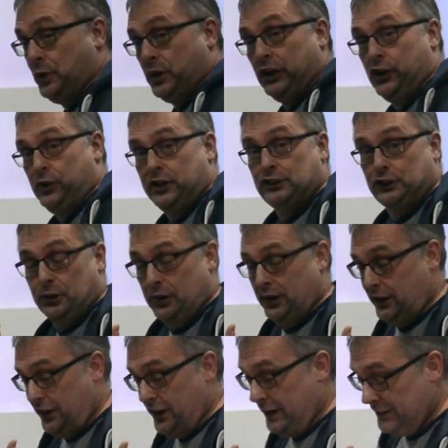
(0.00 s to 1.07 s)
Luke alluded to
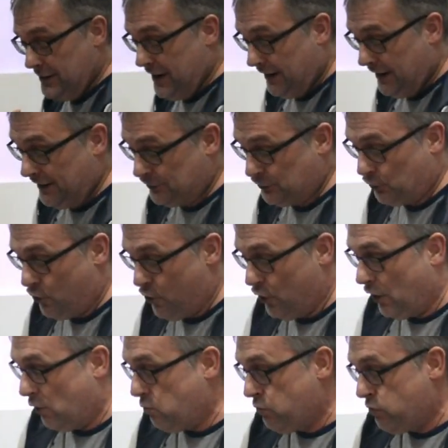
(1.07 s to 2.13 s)
in his talk,